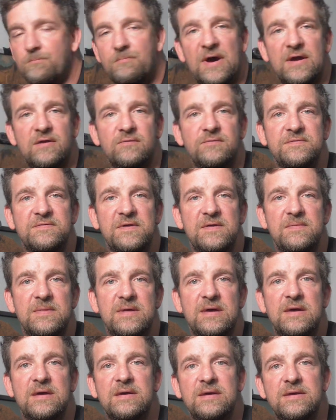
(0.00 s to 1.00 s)
batteries in
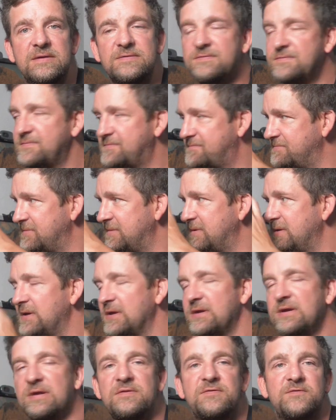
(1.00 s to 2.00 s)
there,
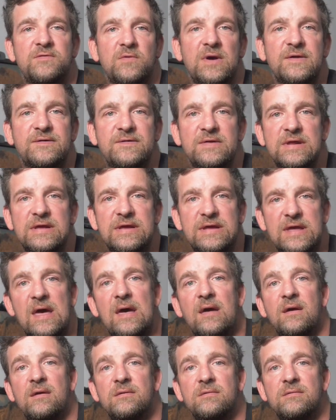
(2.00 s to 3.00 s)
you need to actually
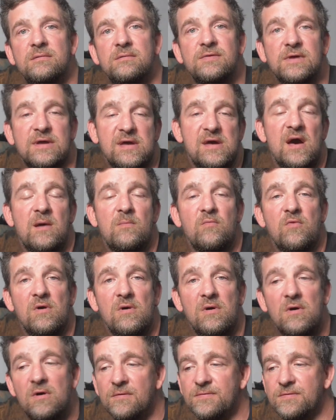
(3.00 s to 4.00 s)
get the
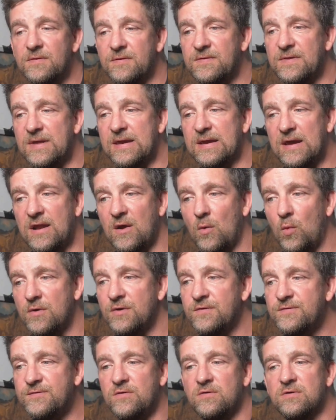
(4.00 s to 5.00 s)
camera on the thing, and I
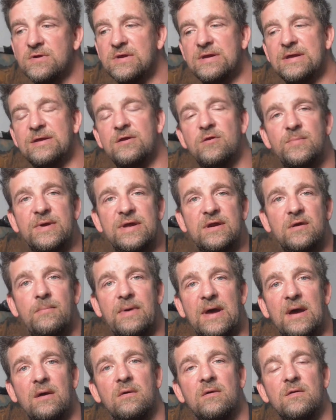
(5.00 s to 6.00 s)
want to talk a little bit
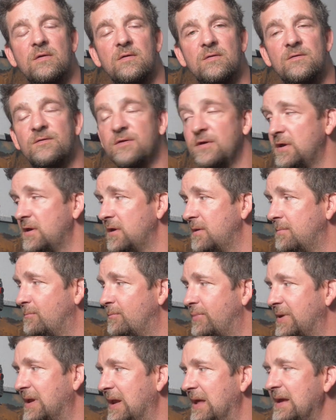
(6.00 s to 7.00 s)
about the
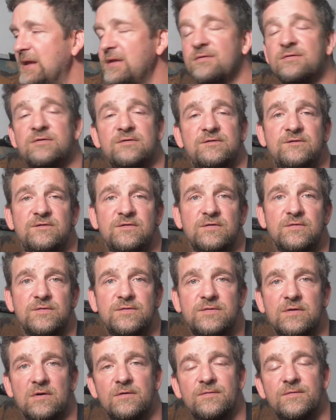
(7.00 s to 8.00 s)
plate that's
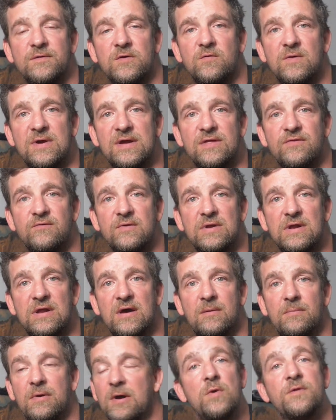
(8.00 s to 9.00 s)
used on the Crane 3
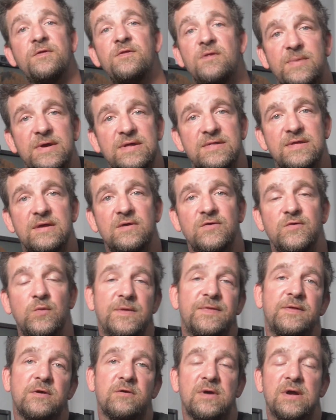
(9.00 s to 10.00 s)
Lab. One of the big deals
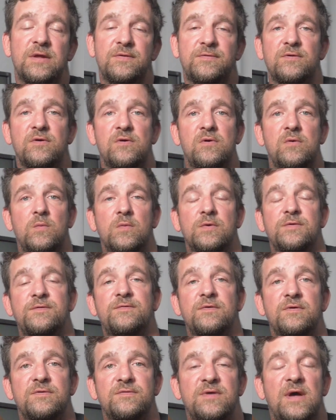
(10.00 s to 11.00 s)
with the Crane 2
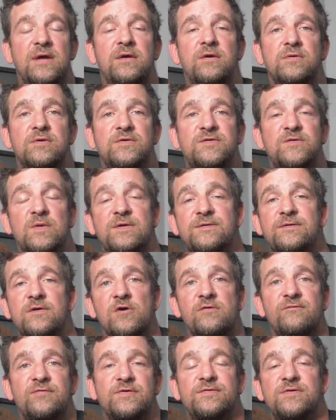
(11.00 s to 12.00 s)
was that Zhiyun had switched
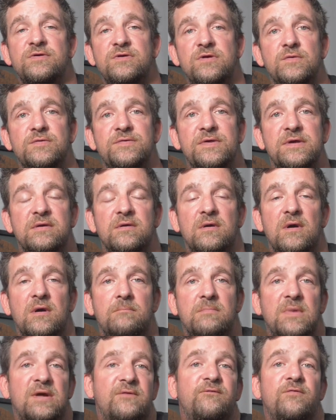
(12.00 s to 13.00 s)
over to using
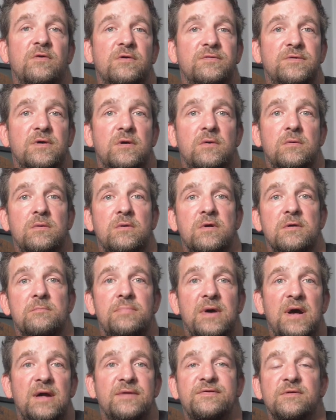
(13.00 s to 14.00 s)
a Manfrotto
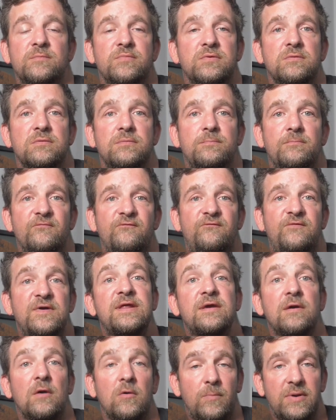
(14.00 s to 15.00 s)
compatible
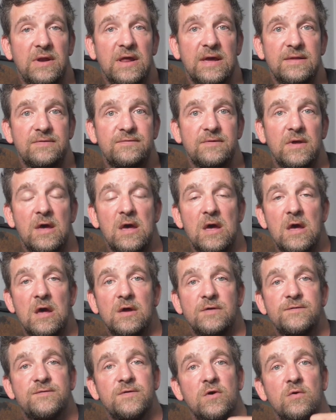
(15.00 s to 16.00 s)
video plate.
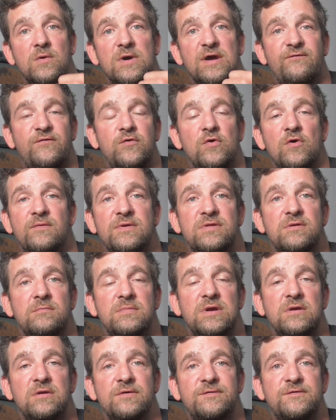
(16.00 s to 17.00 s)
So if you're in the
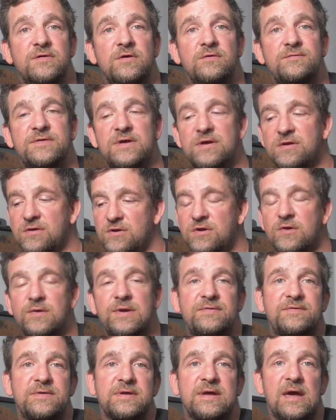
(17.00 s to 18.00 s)
middle of shooting and you
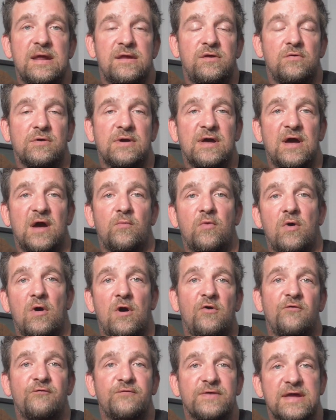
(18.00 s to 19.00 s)
need to get your camera
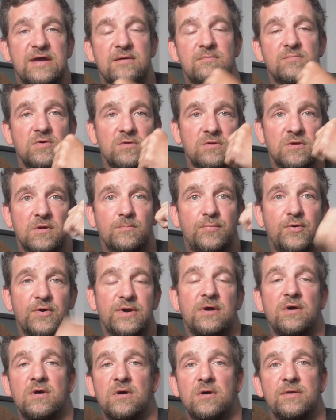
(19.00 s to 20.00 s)
off the gimbal and
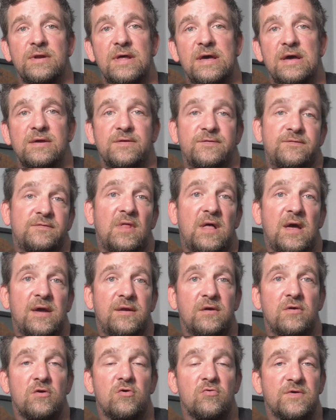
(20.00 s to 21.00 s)
put it on a
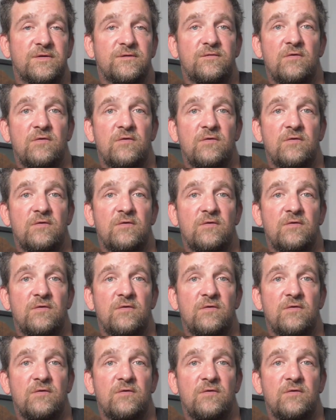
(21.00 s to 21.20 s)
slider or a